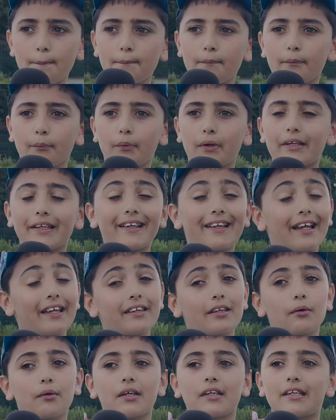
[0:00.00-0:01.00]
We
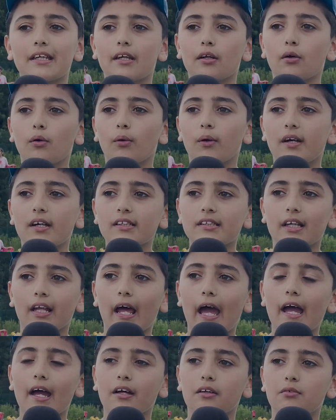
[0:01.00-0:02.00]
did a quiz
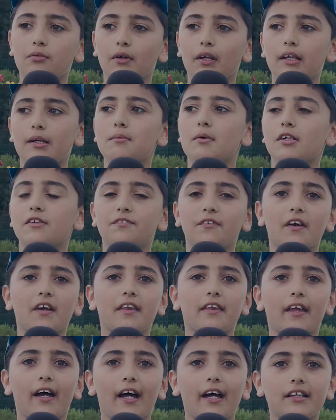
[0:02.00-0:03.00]
and I had really much
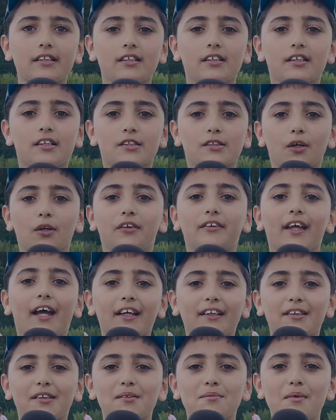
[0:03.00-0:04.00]
fun in that. So
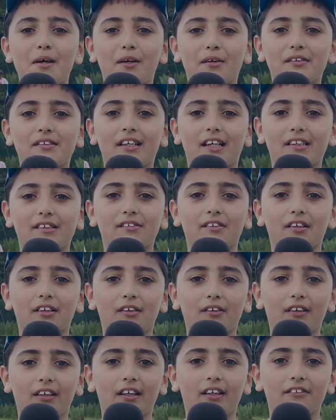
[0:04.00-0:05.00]
thank you, Middlesex, for
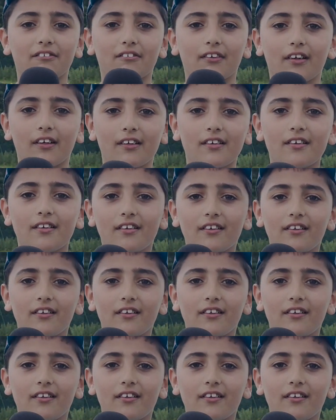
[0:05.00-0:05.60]
the cricket fun.